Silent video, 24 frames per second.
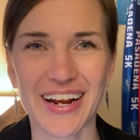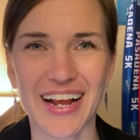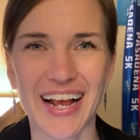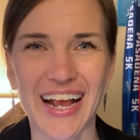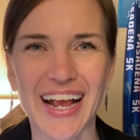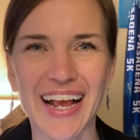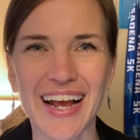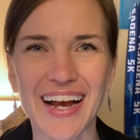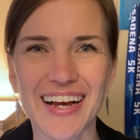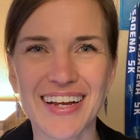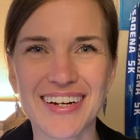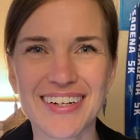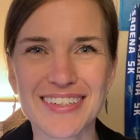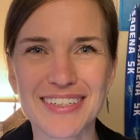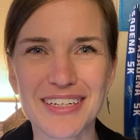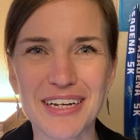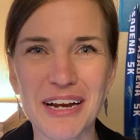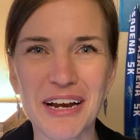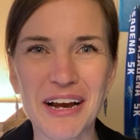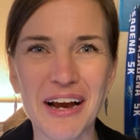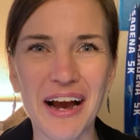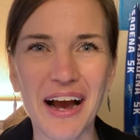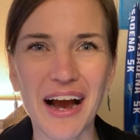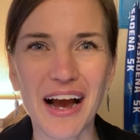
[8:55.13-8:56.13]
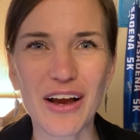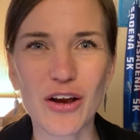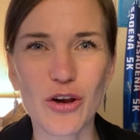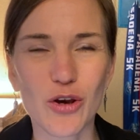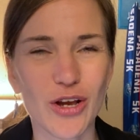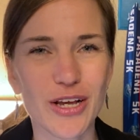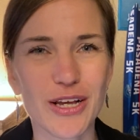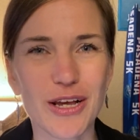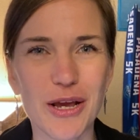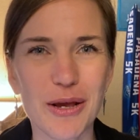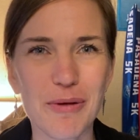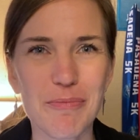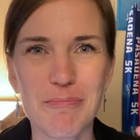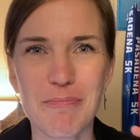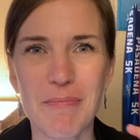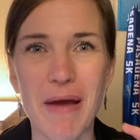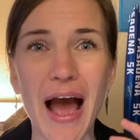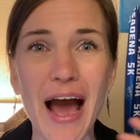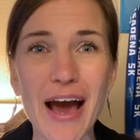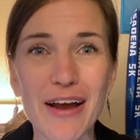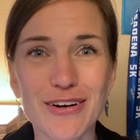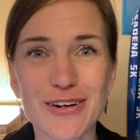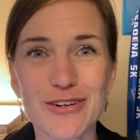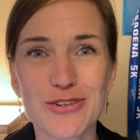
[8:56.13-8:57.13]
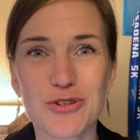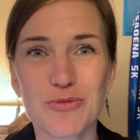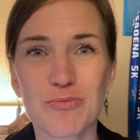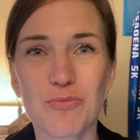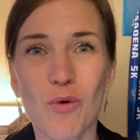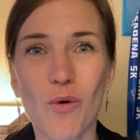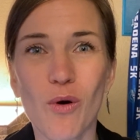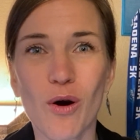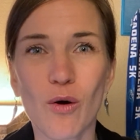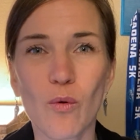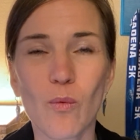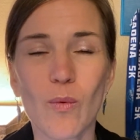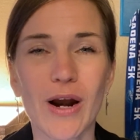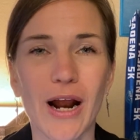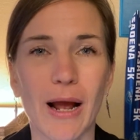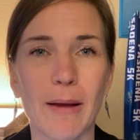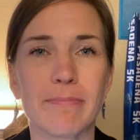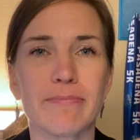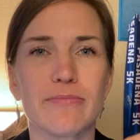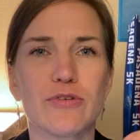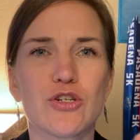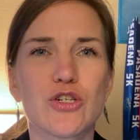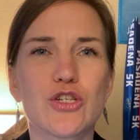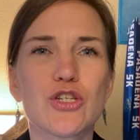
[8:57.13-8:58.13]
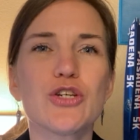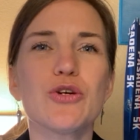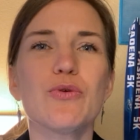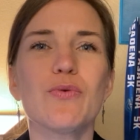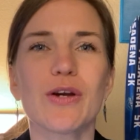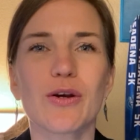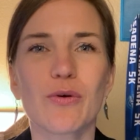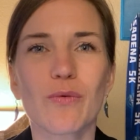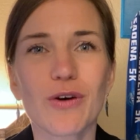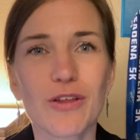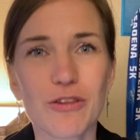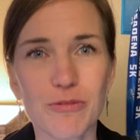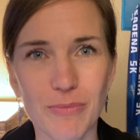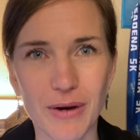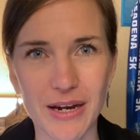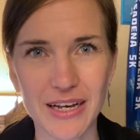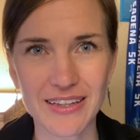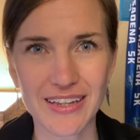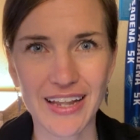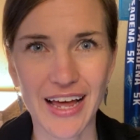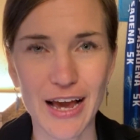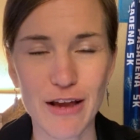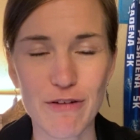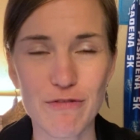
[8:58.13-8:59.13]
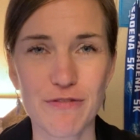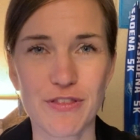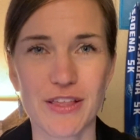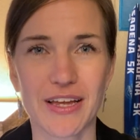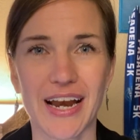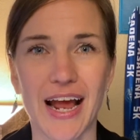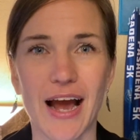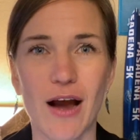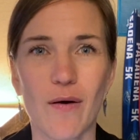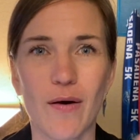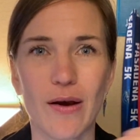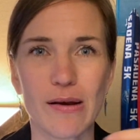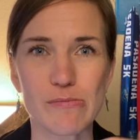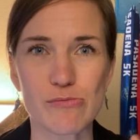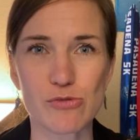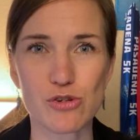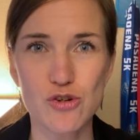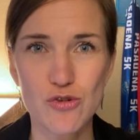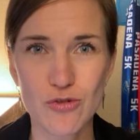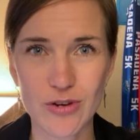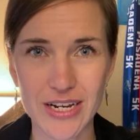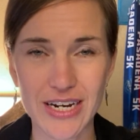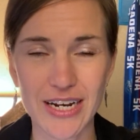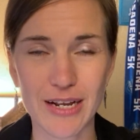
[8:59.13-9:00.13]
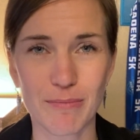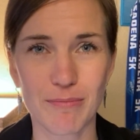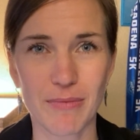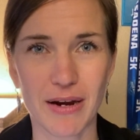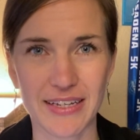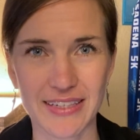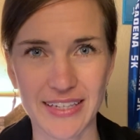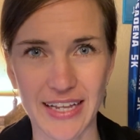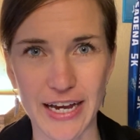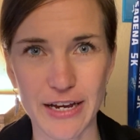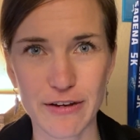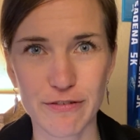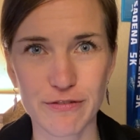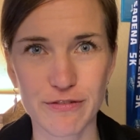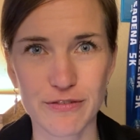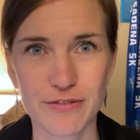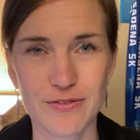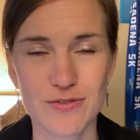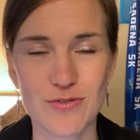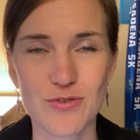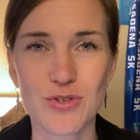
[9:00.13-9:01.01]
And it matters more what I'm doing with my life than how I'm treating my life.